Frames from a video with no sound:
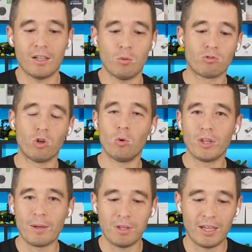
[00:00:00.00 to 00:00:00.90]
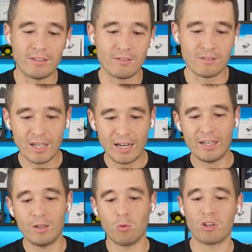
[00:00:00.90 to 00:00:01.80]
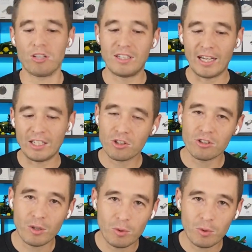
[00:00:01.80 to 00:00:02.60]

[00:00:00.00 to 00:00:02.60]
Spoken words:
What role will they play in society? What are the dangers